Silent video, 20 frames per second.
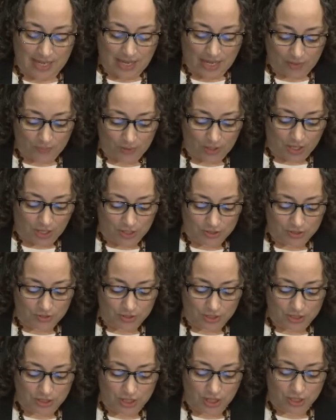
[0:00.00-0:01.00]
I want to also
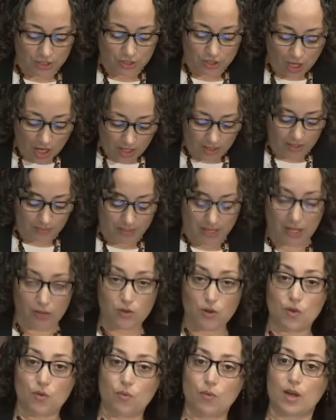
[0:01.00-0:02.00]
just talk
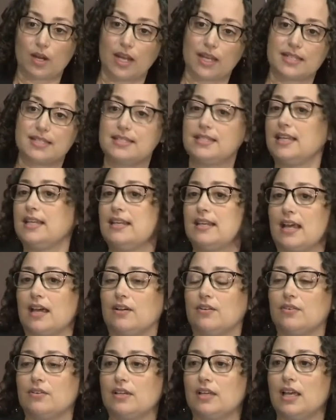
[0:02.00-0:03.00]
about what I see
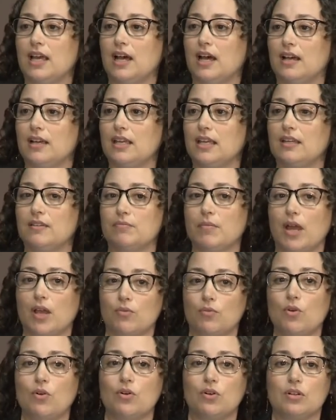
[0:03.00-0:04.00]
now in my
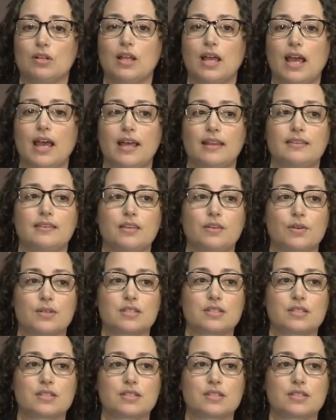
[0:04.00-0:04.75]
role at the U.S.